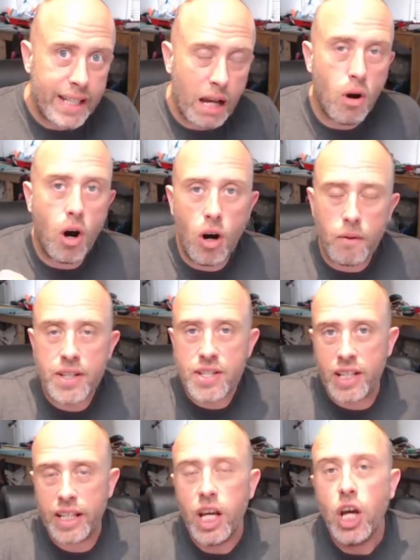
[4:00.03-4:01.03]
Now,
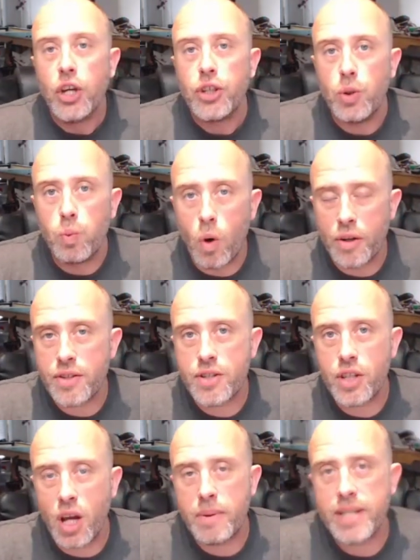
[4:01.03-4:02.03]
obviously, you want
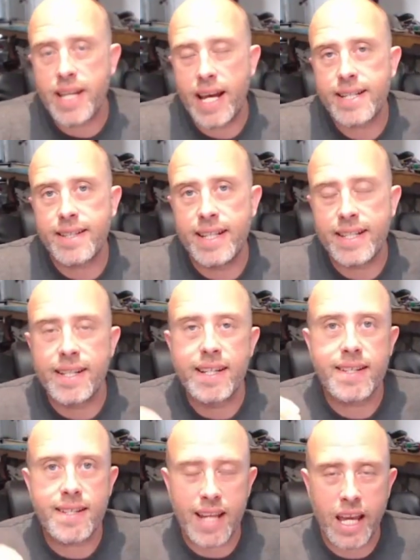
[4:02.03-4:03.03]
to go and test this in
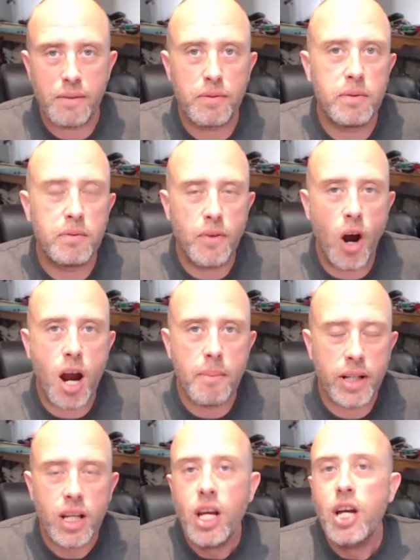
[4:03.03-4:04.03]
a safe
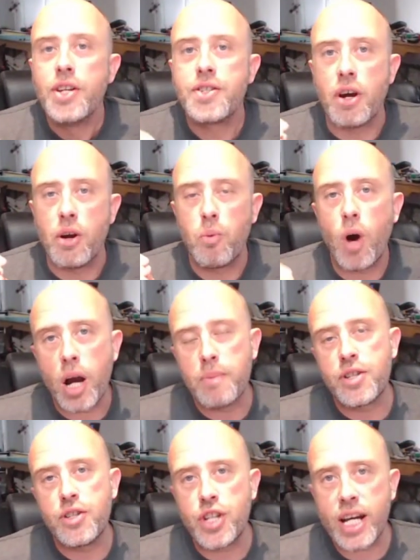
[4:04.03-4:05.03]
environment. So what I
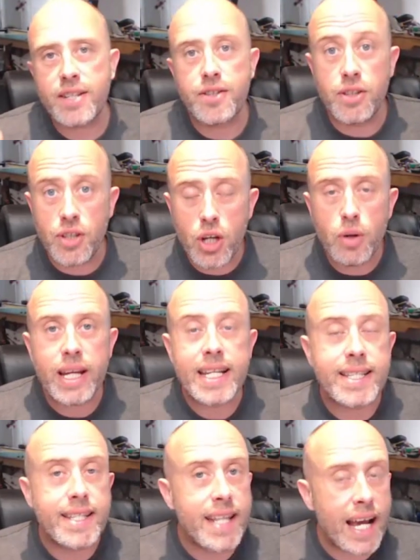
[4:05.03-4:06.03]
would suggest to do
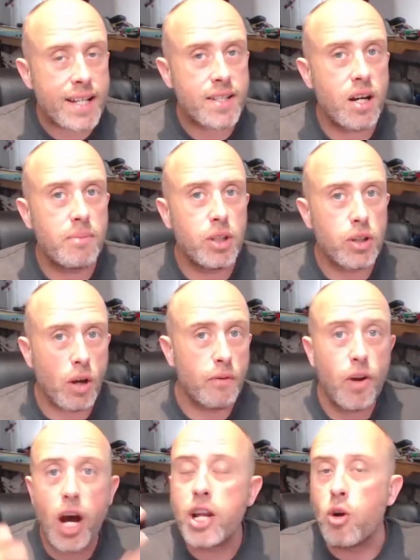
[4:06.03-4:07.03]
is the next time you go
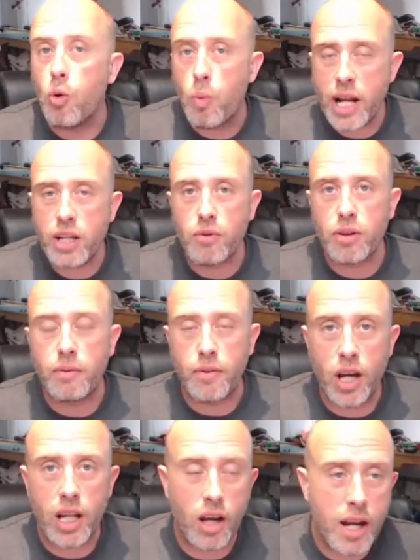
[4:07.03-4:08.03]
flying or when you're on the
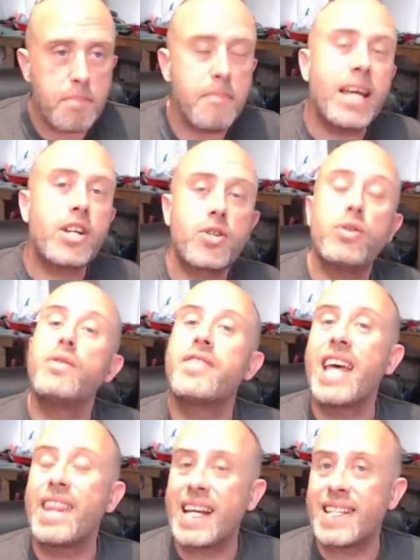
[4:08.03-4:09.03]
flight line, make sure you
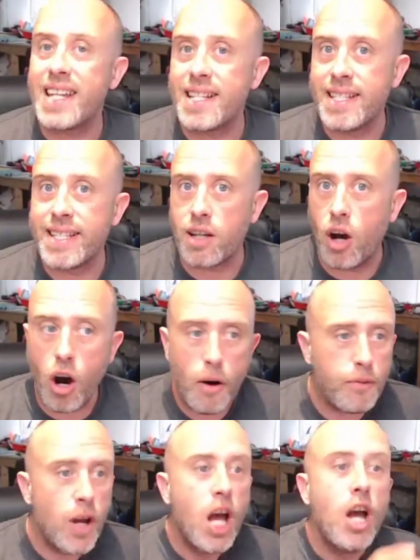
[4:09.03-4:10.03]
set that setting
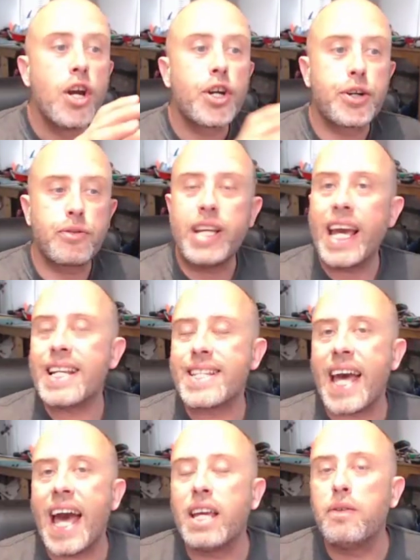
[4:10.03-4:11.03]
off
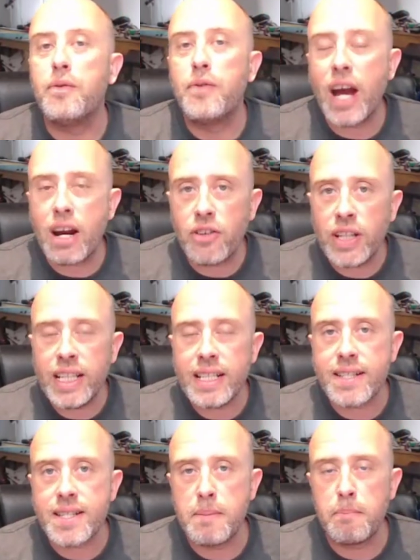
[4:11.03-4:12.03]
create a very
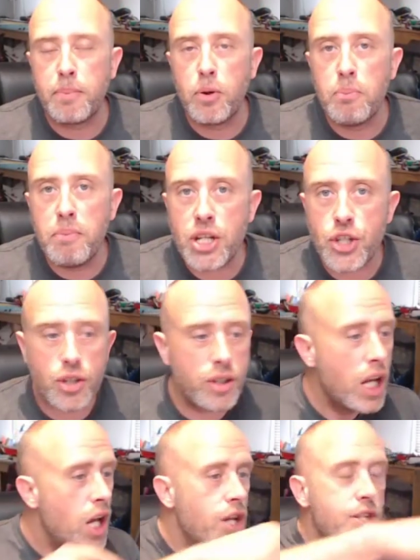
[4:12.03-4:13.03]
simple
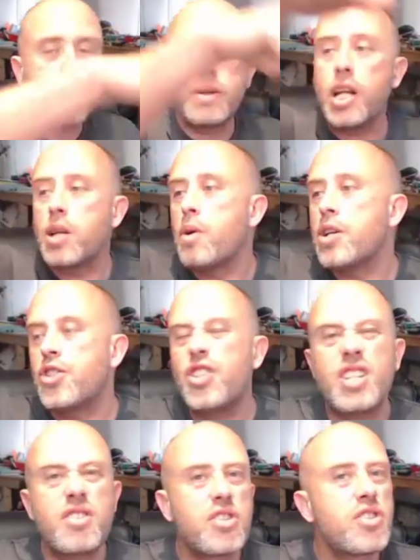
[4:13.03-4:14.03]
mission. So in other words,
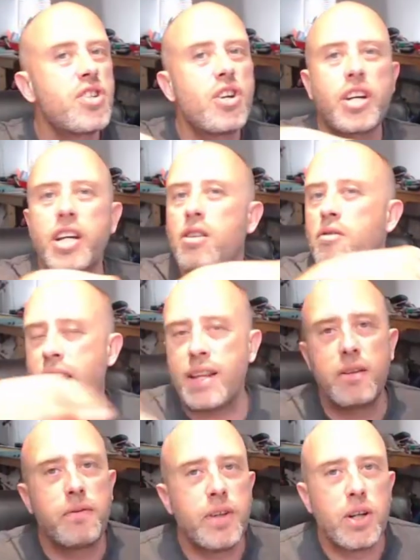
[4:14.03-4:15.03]
just a circuit
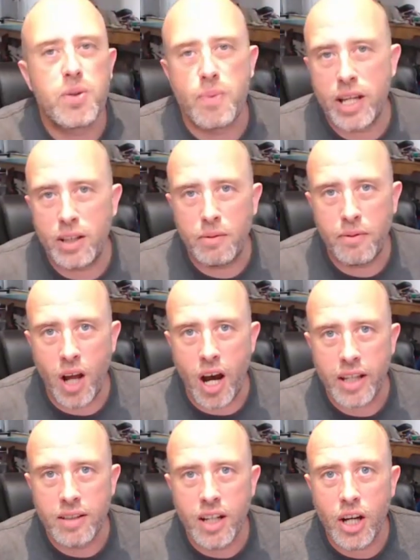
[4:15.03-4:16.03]
around the field where you
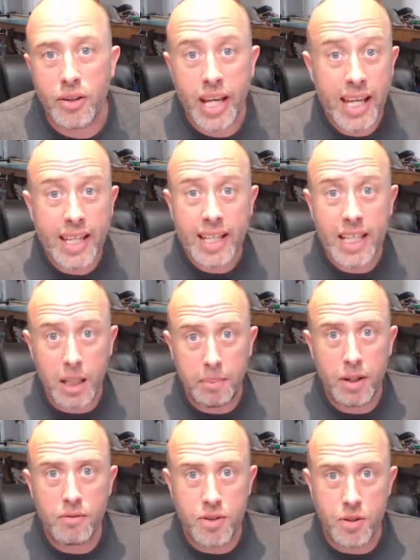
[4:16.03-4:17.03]
fly. Okay,
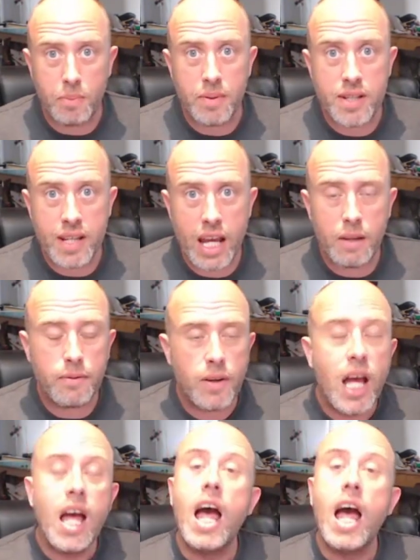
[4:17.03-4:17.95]
keep it super safe.